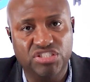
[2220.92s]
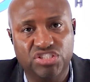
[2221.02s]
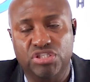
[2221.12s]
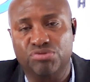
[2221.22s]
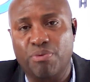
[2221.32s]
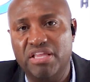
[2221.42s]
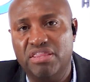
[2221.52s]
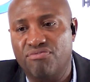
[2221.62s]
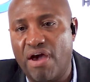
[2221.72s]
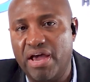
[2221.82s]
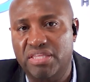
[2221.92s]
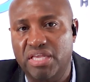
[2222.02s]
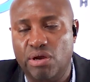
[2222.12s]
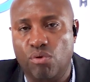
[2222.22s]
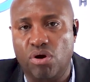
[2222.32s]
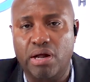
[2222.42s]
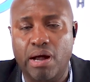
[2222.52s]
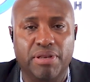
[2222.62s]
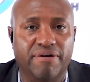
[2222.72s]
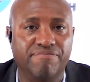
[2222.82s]
despite the fact that there were a
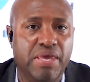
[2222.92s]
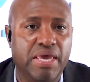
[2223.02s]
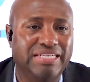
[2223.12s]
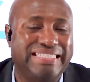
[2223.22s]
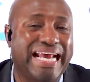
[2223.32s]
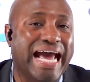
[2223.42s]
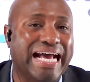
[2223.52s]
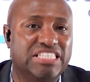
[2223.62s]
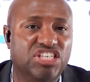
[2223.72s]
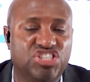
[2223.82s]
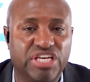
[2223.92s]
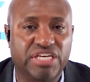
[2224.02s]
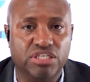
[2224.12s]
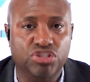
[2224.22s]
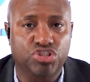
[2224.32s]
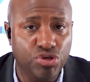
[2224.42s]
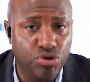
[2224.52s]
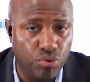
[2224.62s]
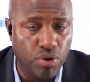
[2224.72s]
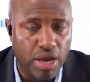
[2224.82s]
couple of checks sent
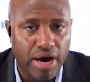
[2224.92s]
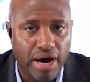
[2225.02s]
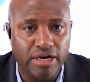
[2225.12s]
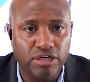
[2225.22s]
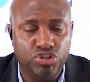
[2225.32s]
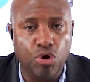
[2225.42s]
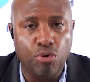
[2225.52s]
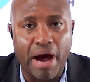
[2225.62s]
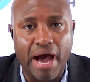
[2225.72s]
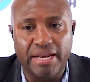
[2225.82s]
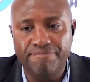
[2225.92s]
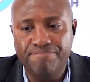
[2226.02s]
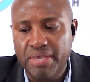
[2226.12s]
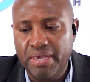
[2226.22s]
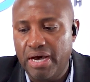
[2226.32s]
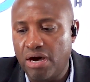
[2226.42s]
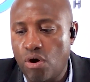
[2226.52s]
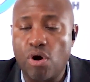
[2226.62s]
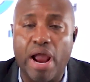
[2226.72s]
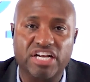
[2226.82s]
to Joe Biden.
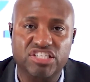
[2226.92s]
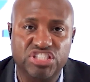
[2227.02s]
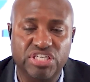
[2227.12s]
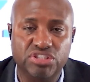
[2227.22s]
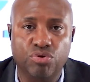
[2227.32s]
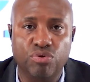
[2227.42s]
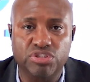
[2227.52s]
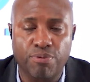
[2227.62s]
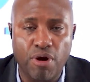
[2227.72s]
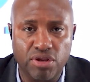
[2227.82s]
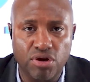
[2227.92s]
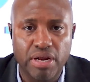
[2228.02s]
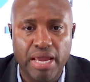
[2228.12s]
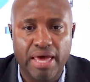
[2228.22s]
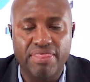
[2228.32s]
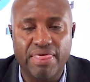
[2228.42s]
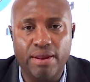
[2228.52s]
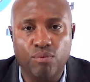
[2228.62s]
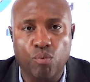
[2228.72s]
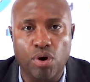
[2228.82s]
Or actually sent to his brother
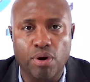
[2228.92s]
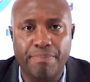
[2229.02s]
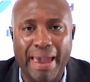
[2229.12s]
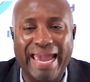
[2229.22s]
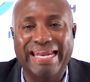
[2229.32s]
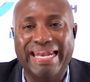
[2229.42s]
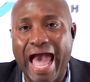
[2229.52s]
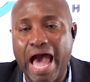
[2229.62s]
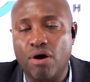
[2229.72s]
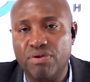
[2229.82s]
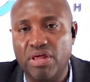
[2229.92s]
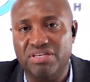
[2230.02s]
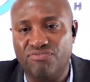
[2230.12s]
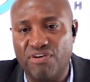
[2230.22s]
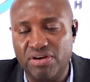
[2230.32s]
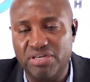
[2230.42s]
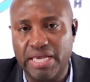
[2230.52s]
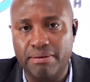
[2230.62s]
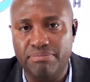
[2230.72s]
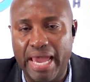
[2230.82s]
that were paid out the very
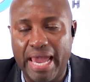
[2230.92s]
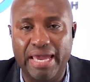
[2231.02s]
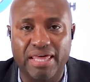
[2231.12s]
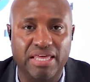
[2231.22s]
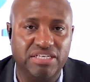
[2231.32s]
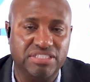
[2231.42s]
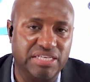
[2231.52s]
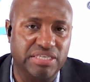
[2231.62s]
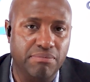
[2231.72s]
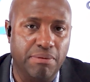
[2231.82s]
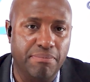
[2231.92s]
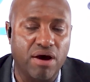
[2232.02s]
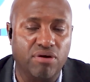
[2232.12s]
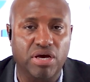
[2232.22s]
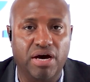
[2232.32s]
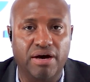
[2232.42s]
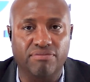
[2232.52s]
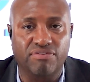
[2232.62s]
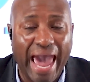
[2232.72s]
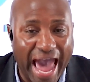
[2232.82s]
same day in the exact same amount
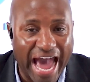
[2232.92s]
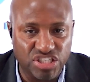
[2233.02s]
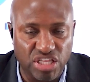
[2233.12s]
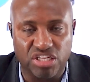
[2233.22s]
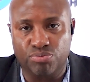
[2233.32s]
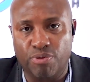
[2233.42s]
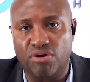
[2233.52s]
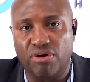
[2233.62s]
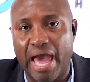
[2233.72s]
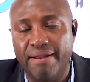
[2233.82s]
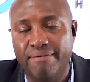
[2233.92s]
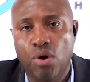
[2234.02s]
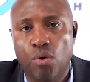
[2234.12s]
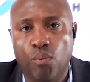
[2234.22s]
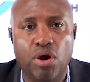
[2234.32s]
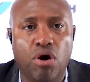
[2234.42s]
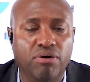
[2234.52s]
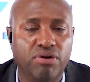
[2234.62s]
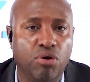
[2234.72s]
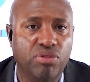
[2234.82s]
of cash that his brother got. We all
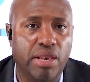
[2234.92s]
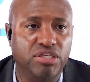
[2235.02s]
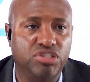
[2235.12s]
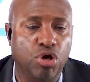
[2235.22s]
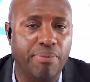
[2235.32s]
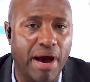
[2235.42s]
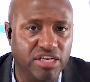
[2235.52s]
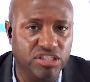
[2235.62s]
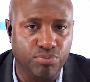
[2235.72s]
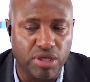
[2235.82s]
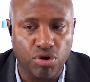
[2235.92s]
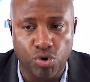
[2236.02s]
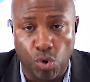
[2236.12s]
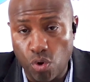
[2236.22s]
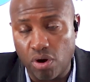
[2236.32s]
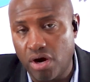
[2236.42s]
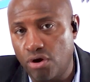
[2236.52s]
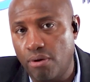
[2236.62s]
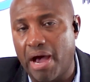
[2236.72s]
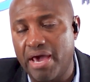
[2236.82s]
know that Joe Biden's brother, nor
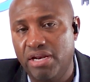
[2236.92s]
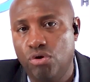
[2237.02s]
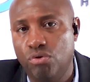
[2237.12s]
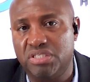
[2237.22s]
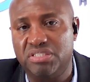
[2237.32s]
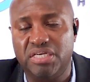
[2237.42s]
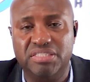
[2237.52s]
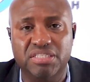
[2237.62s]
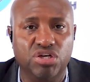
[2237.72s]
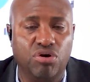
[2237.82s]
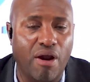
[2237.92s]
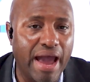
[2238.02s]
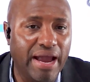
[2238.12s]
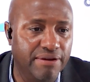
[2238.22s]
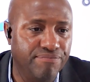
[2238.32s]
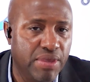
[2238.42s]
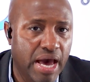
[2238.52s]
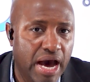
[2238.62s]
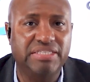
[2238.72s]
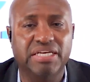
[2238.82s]
Hunter Biden, who was addicted to crack and
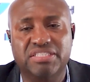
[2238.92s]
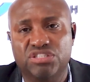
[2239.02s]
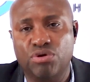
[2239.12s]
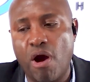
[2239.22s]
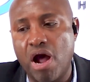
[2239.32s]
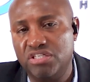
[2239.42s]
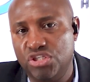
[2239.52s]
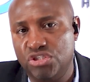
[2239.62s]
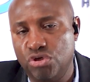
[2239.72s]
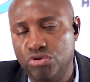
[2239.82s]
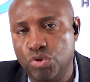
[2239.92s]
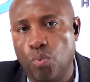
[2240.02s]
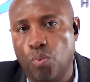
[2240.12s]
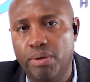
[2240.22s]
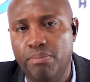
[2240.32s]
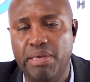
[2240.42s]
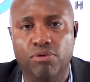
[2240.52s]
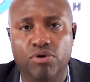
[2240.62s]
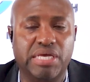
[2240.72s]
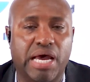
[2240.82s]
addicted to prostitutes, wouldn't be
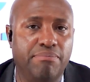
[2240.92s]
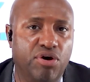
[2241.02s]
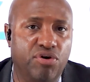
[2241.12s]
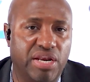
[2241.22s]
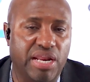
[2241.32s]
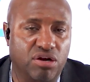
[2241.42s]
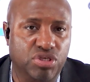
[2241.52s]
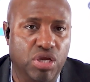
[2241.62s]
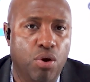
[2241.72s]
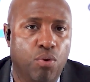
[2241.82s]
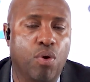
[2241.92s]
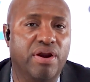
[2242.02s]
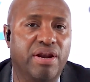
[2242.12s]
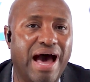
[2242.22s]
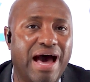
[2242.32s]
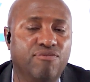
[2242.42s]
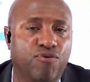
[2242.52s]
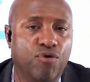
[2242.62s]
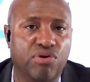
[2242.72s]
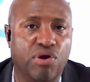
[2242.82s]
multimillionaires were it not
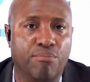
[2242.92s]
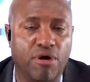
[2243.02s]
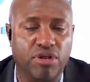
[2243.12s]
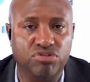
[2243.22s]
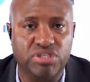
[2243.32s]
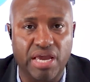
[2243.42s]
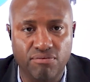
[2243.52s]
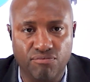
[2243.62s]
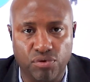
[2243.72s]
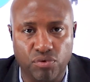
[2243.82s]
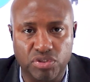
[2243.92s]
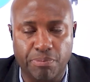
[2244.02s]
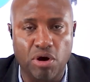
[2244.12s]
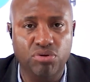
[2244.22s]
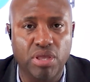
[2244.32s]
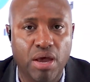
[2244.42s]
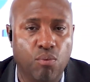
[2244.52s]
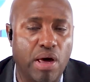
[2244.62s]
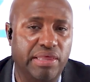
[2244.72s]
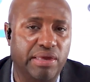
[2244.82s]
for their brother's influence, both
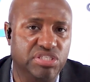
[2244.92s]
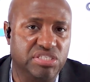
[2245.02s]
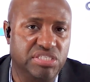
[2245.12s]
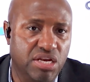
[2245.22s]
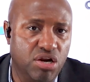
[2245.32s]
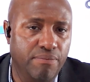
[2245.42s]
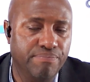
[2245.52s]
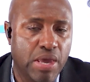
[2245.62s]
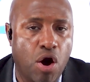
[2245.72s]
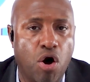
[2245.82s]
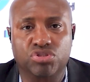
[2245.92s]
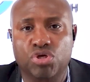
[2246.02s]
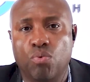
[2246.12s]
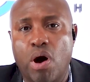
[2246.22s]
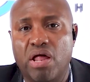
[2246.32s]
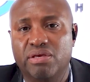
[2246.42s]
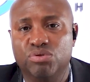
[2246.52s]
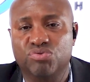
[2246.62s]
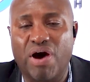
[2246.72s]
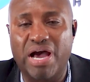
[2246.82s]
while he was a senator, also while he
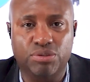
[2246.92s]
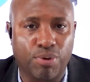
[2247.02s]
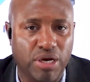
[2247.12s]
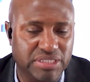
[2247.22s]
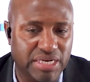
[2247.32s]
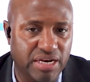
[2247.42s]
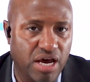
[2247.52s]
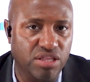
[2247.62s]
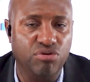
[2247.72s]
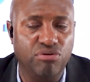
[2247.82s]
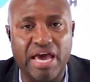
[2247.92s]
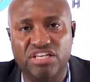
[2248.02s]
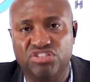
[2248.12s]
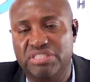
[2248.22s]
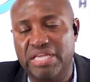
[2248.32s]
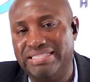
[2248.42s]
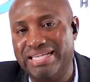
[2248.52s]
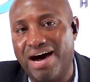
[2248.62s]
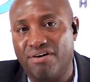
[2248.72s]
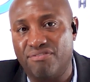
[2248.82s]
was vice president of the United States
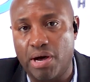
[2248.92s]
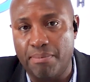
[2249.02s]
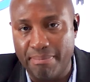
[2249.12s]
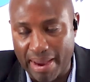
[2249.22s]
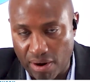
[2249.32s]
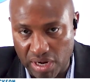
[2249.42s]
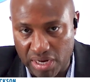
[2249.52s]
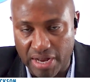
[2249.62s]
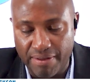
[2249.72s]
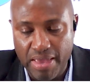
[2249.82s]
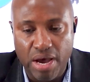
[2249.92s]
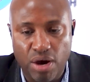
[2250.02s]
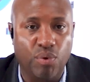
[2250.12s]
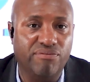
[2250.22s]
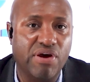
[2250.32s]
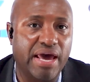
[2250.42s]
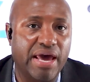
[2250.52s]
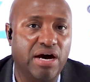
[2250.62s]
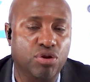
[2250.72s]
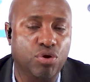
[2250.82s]
of America. We've had
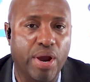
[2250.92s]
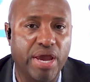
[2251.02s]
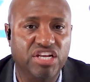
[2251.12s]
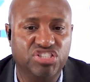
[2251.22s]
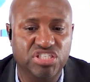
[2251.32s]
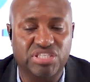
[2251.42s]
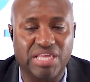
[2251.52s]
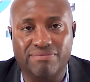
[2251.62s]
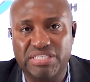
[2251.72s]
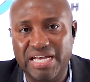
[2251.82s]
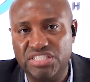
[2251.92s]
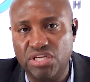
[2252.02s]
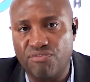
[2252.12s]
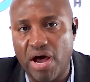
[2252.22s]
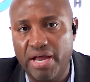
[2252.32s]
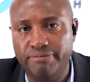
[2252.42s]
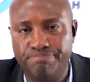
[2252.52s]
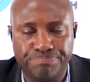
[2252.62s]
other witnesses that have testified.